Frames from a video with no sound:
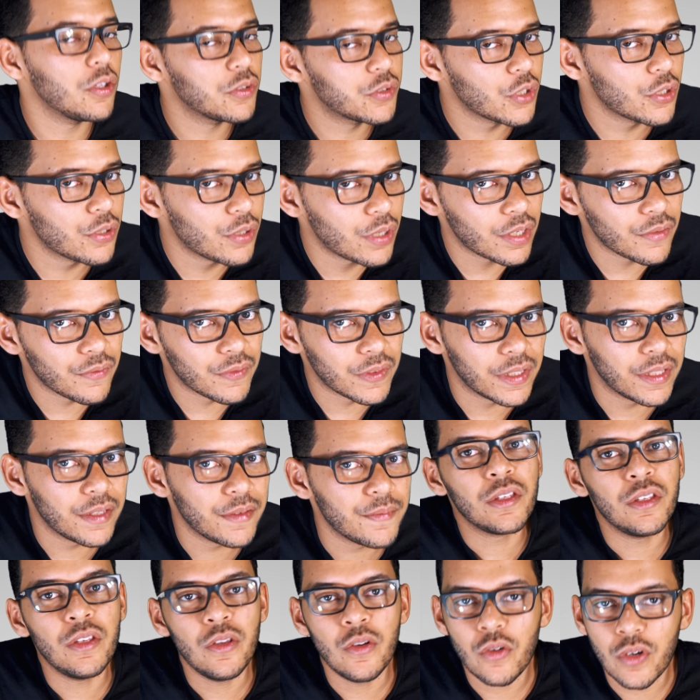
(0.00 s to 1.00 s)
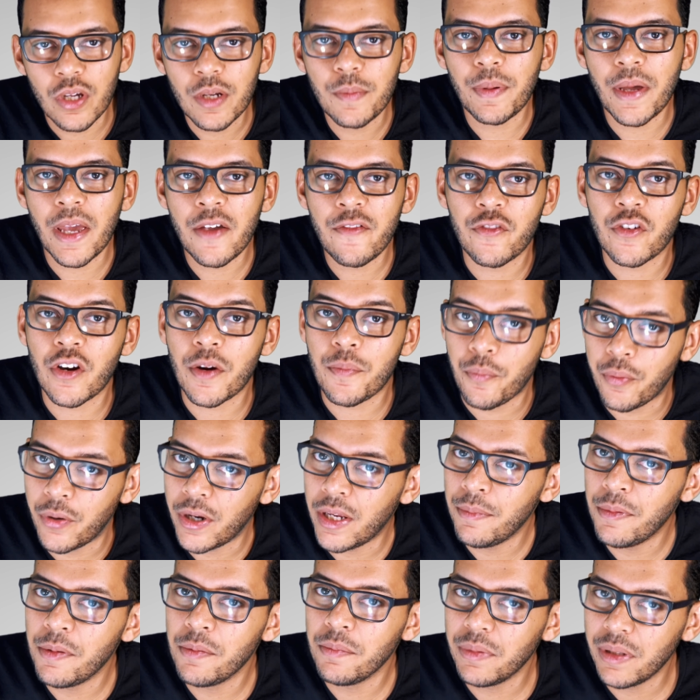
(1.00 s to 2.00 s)
Alternatively, you can pay for a
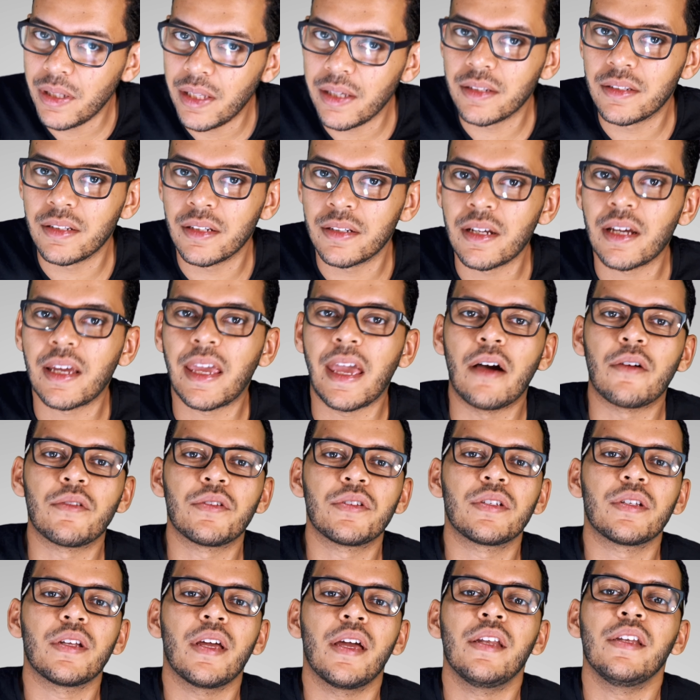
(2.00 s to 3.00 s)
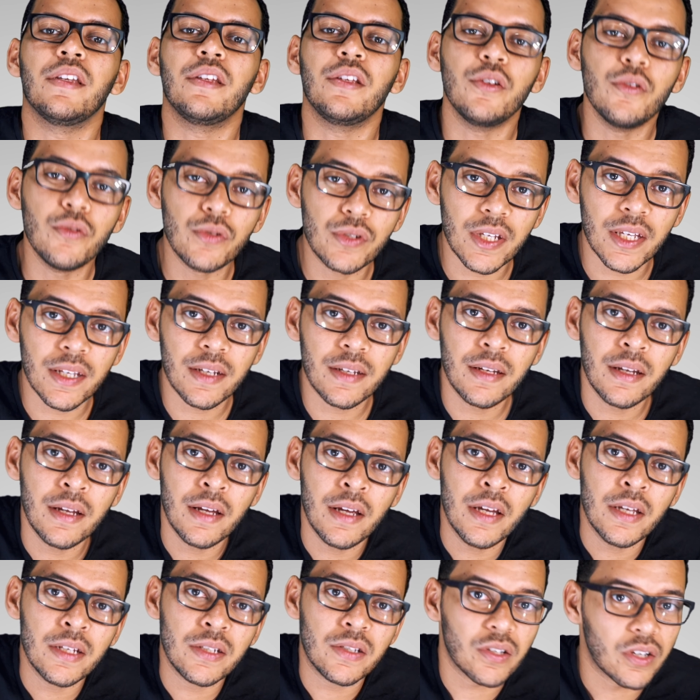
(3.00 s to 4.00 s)
premium LinkedIn account and use it
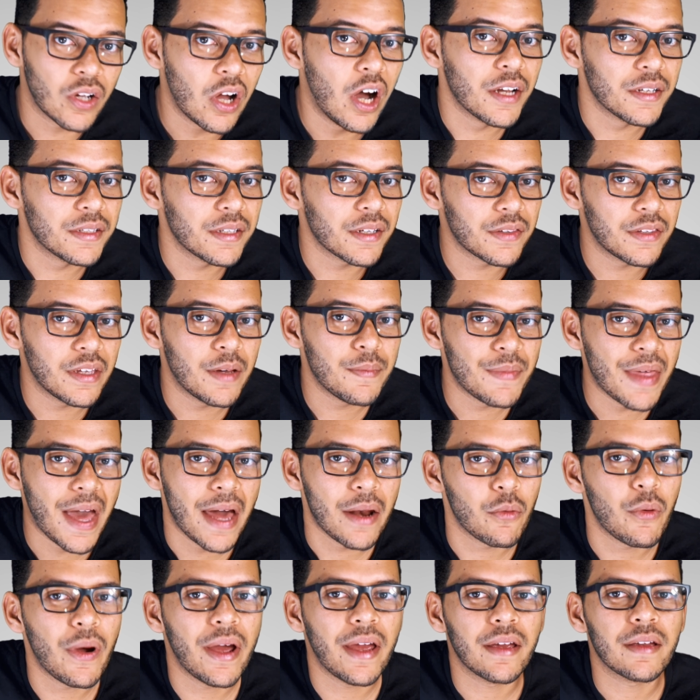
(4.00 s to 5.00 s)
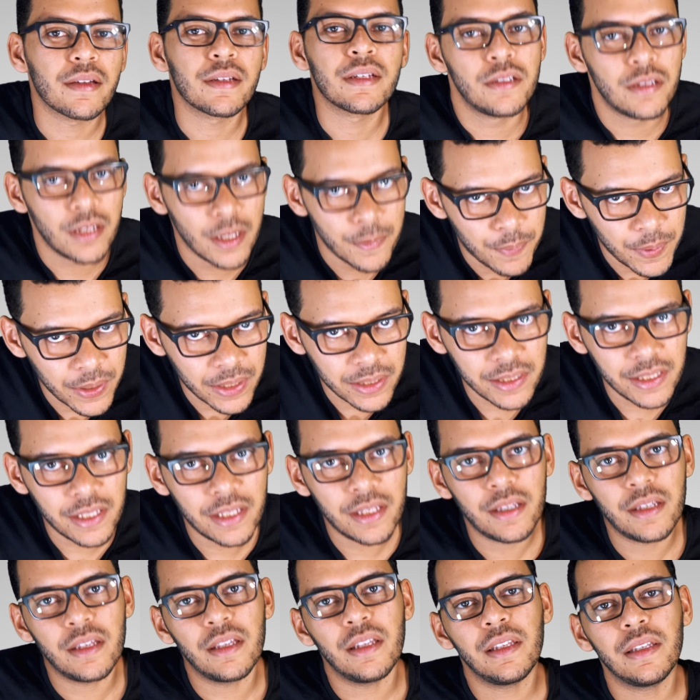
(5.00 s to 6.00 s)
to contact them that way.
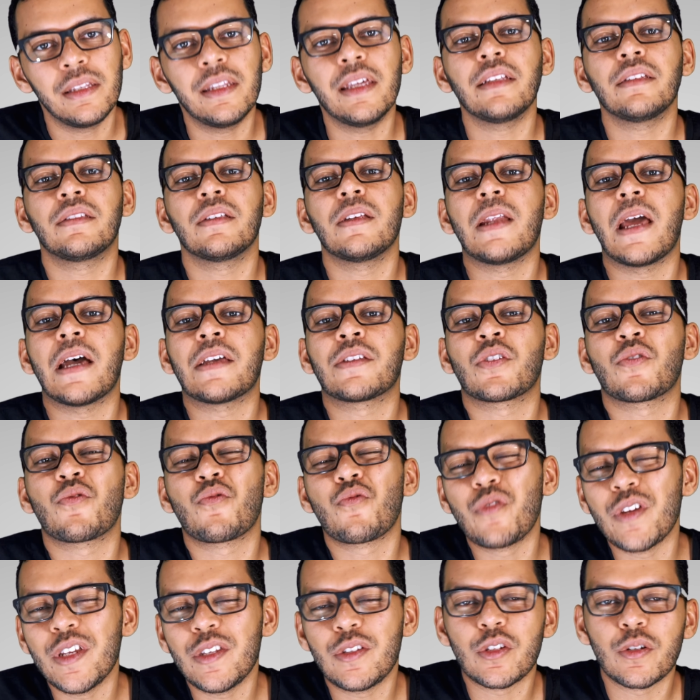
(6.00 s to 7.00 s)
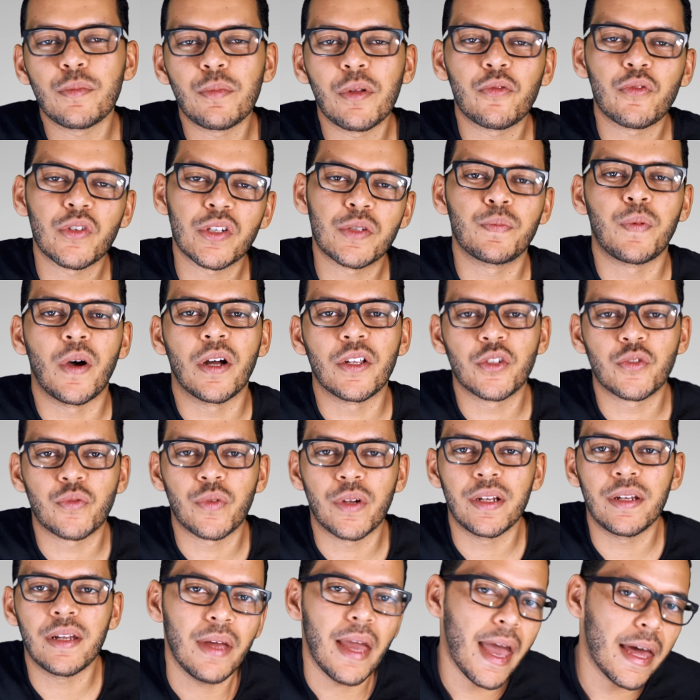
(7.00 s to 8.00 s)
Typically, LinkedIn has a reasonable response
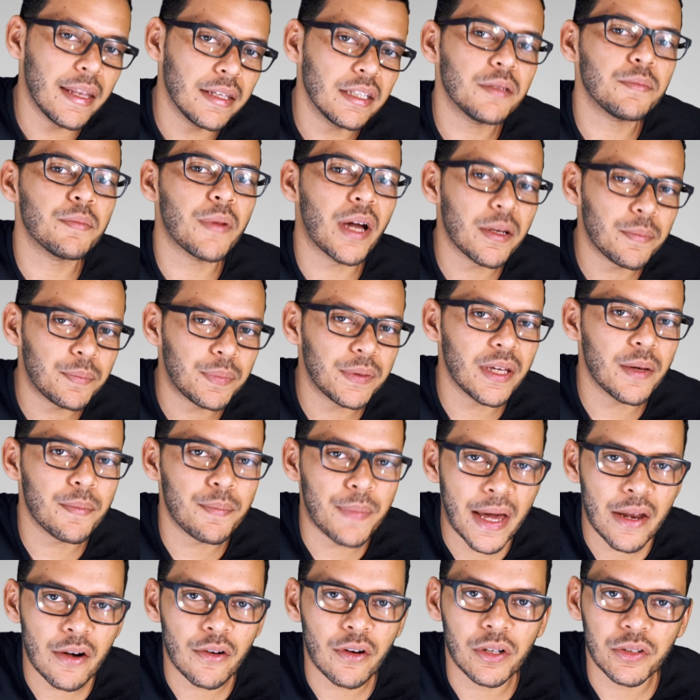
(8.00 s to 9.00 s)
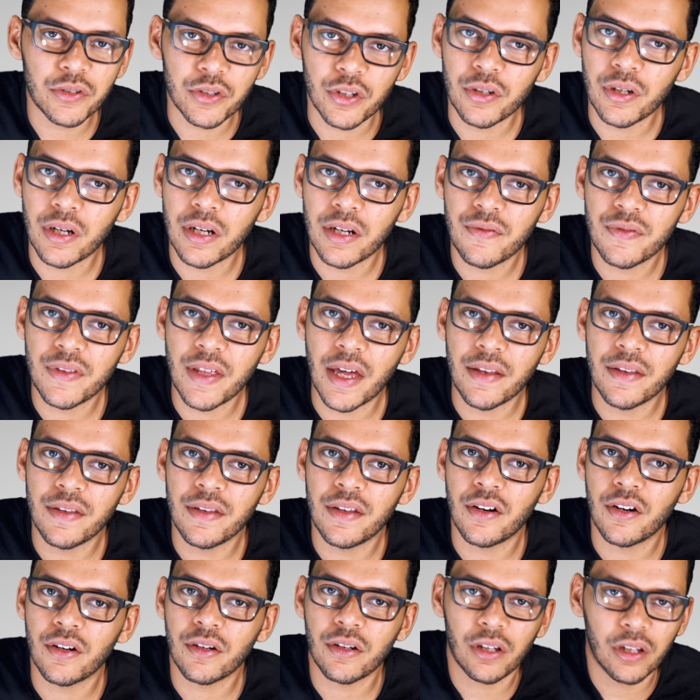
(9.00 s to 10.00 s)
rate, and it might be a better alternative
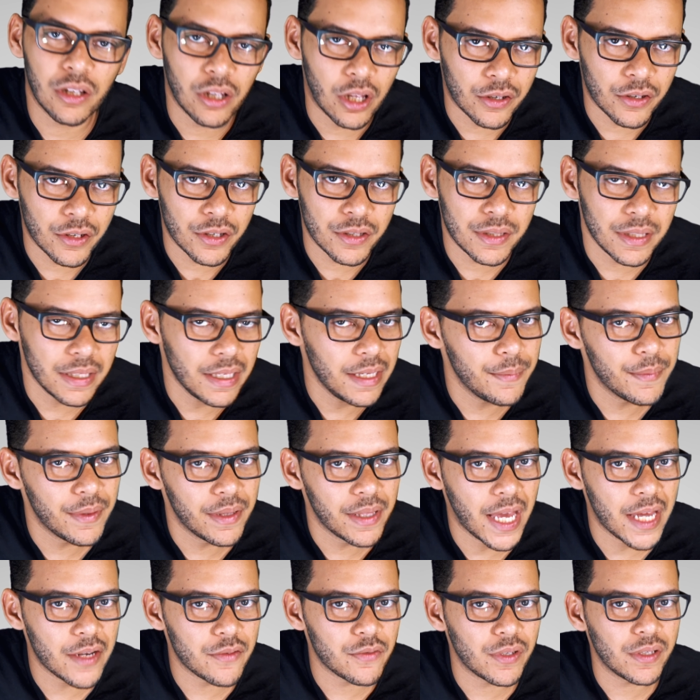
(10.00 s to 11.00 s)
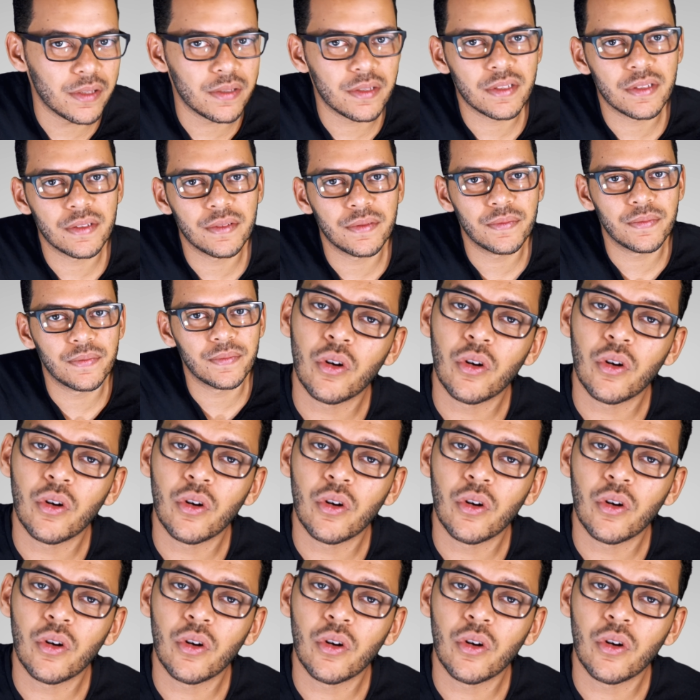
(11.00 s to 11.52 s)
than their cluttered email address.